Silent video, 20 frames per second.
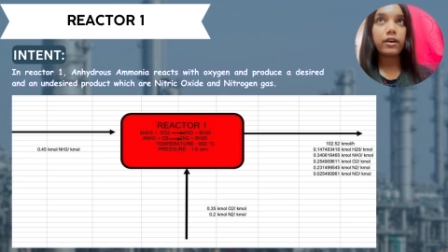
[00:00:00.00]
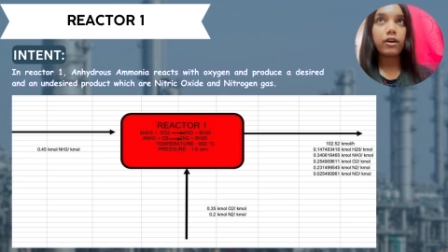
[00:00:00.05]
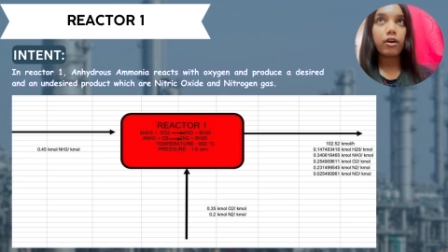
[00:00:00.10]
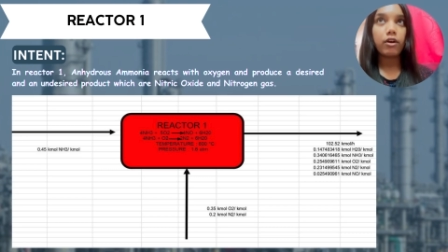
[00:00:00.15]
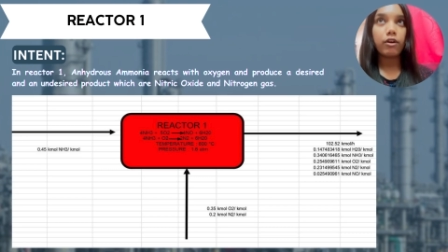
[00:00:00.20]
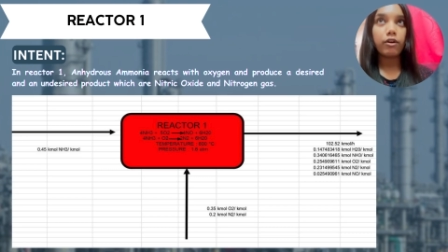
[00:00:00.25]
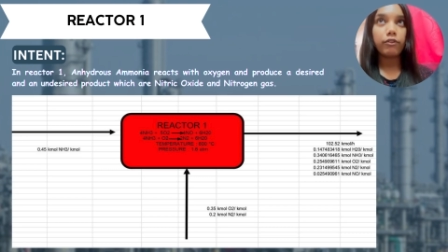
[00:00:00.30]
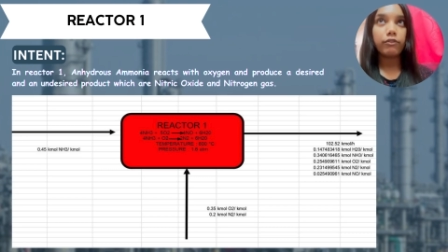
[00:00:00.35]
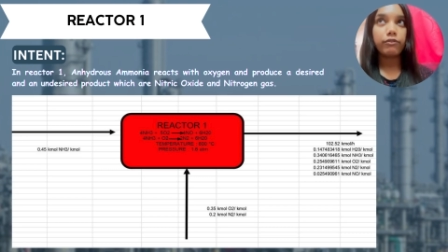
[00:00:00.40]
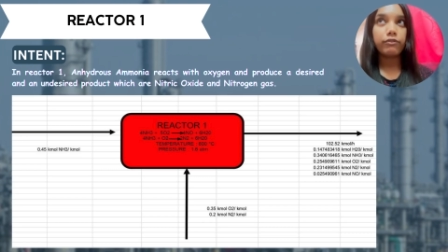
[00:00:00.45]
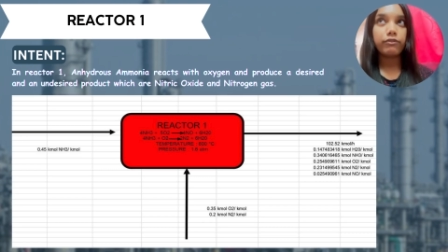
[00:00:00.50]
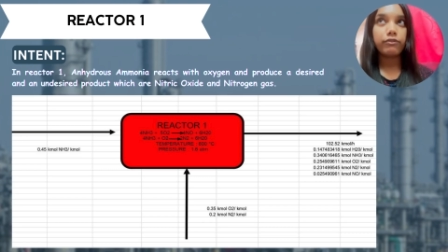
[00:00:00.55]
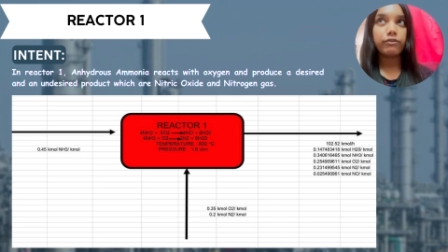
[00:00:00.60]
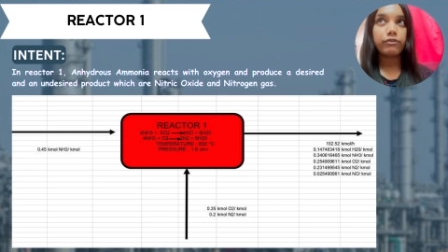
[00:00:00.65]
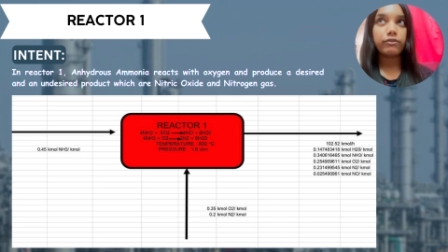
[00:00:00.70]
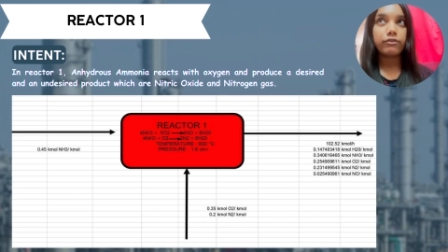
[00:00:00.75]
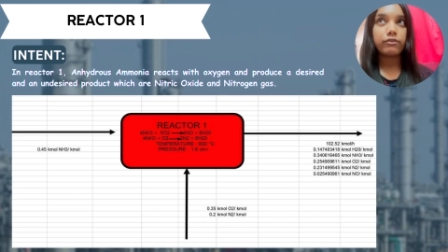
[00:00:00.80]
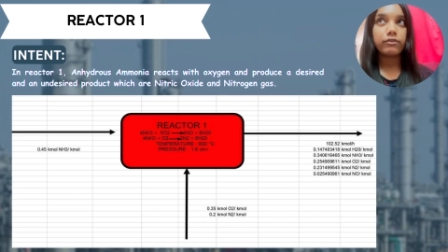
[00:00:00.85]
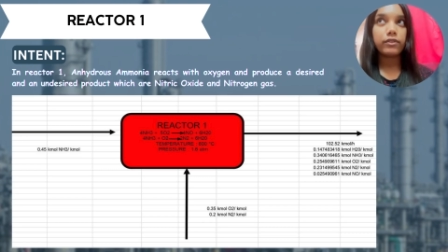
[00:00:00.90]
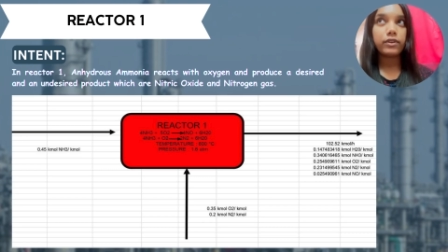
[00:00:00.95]
of
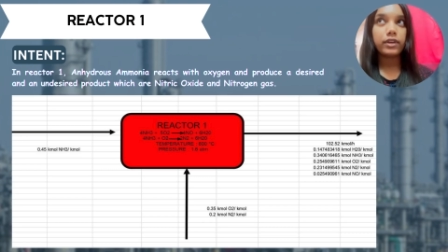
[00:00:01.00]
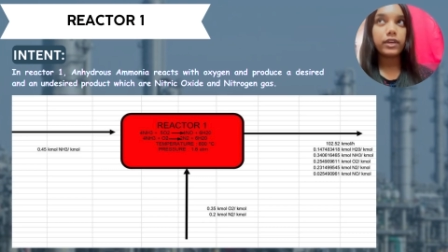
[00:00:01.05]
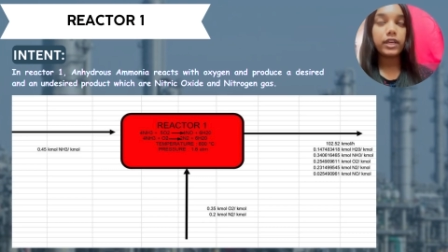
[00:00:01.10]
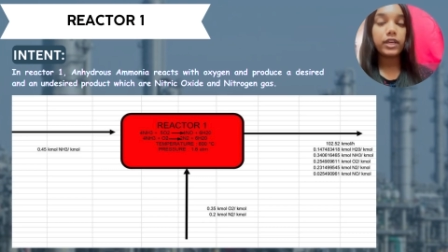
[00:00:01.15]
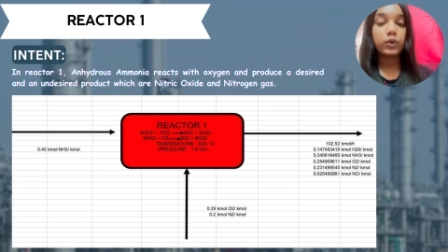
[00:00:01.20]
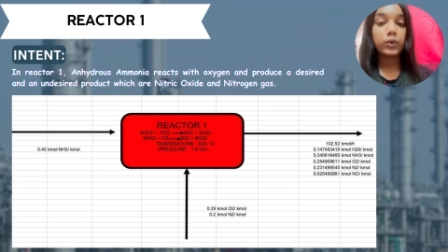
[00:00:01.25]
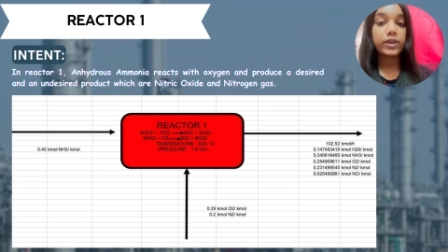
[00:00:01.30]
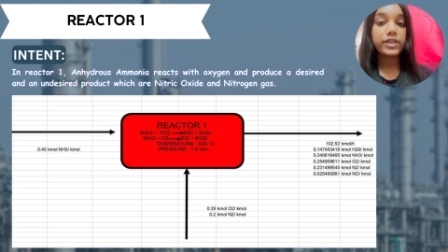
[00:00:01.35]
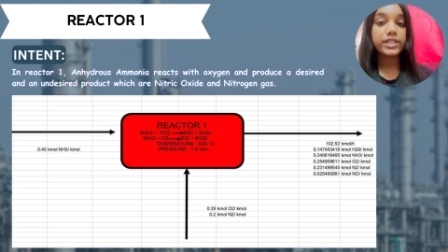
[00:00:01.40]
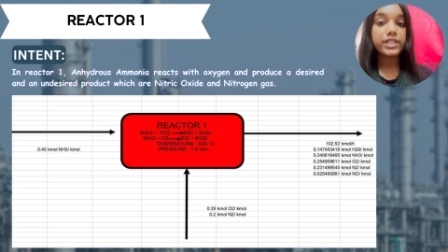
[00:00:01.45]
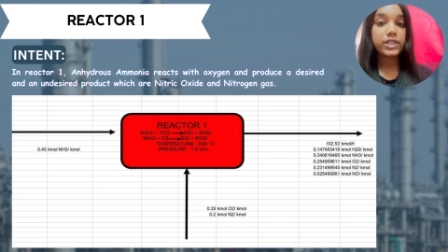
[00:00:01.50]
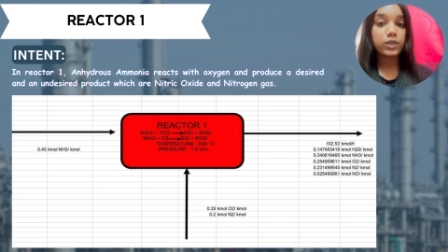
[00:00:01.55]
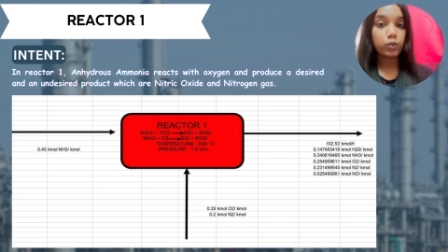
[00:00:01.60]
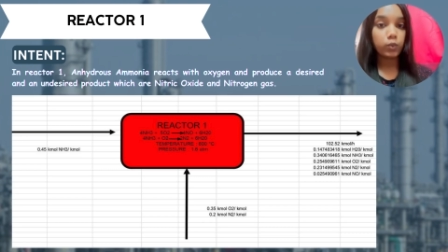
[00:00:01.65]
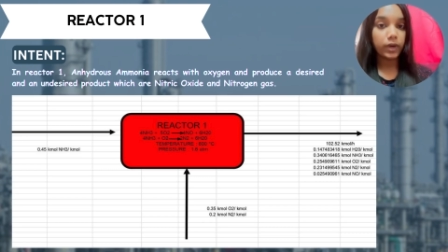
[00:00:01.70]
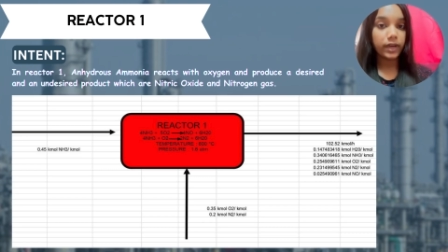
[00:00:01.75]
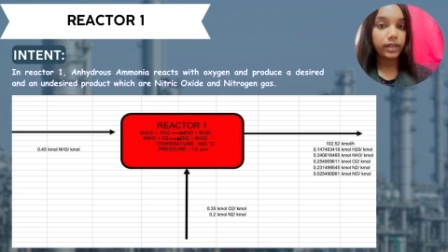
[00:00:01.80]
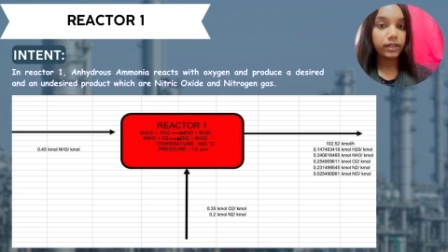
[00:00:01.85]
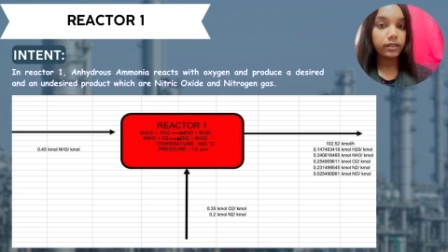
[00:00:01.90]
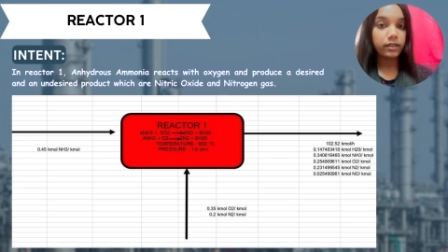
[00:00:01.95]
equation
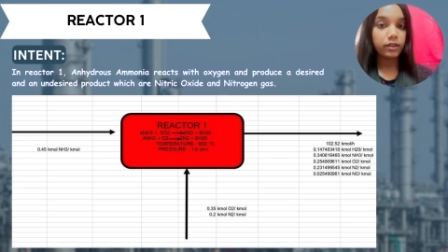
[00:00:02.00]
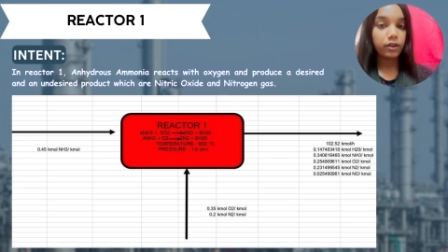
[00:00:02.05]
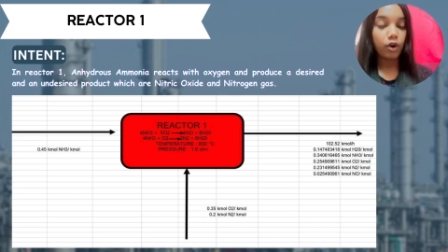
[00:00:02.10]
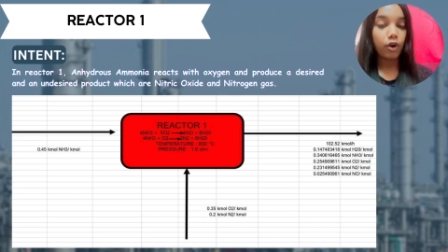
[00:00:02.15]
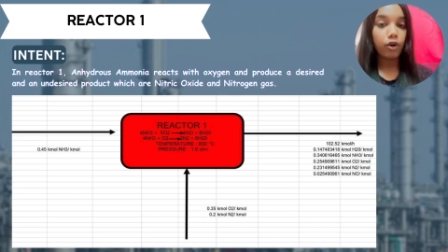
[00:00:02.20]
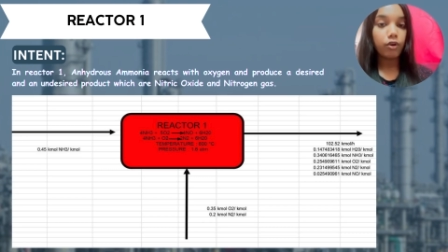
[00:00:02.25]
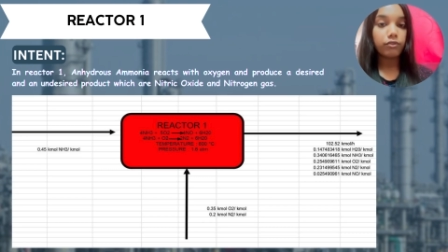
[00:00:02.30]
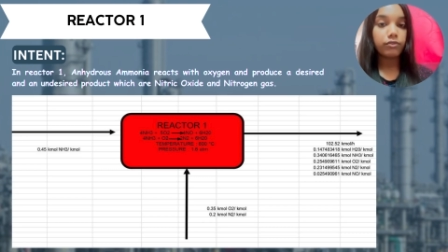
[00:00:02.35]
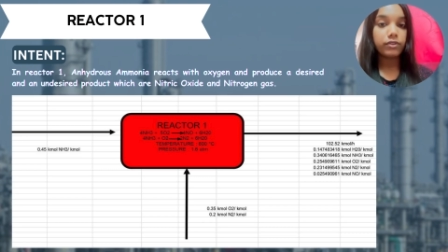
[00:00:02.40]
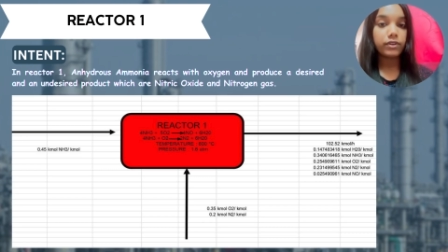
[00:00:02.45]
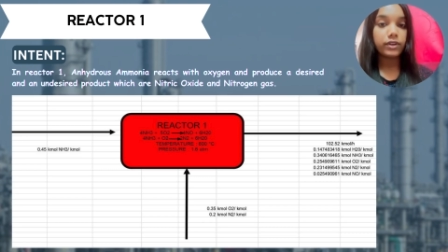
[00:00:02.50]
1 over